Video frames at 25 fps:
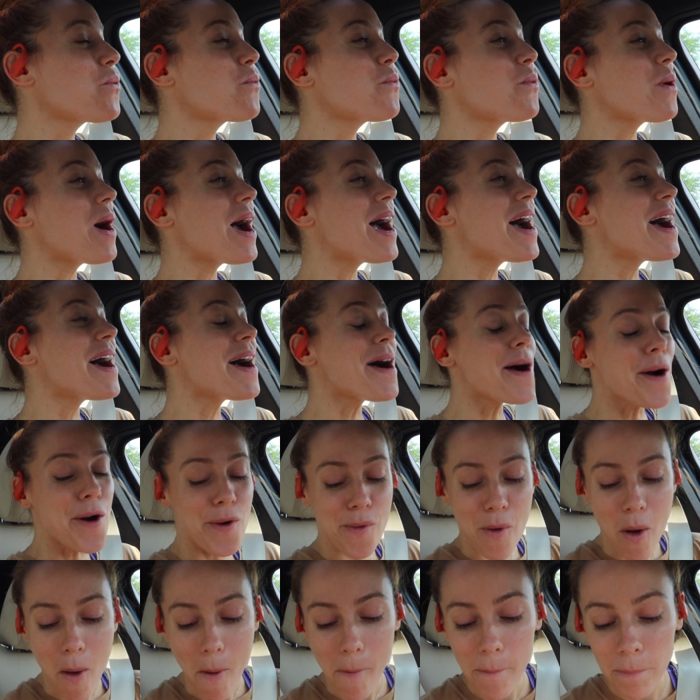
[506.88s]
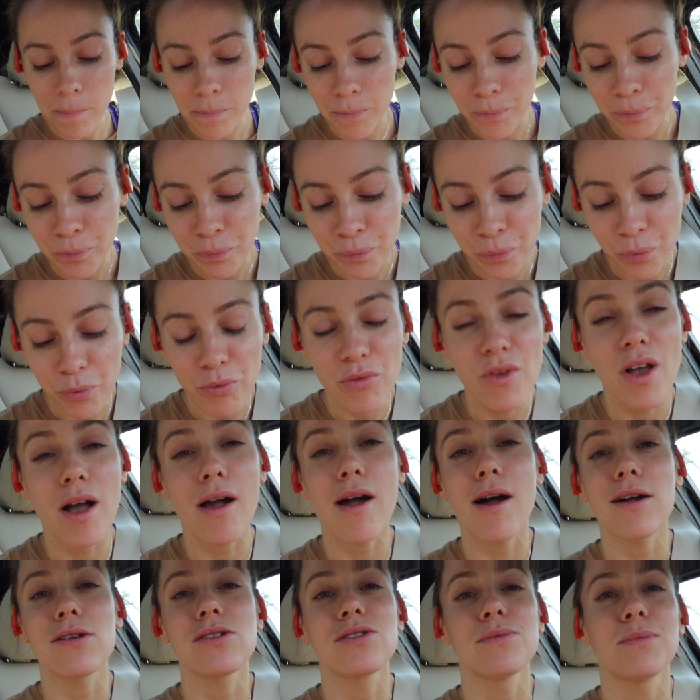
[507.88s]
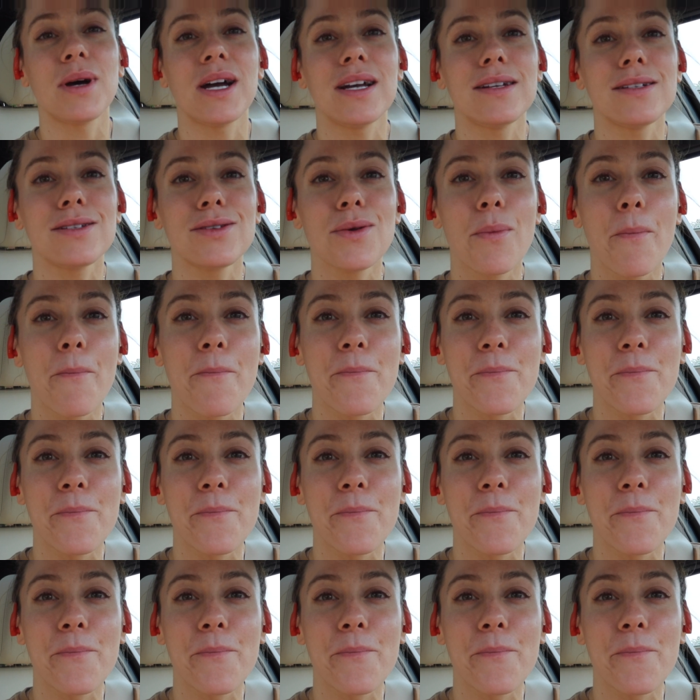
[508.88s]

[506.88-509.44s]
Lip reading: Wow, I got some ice.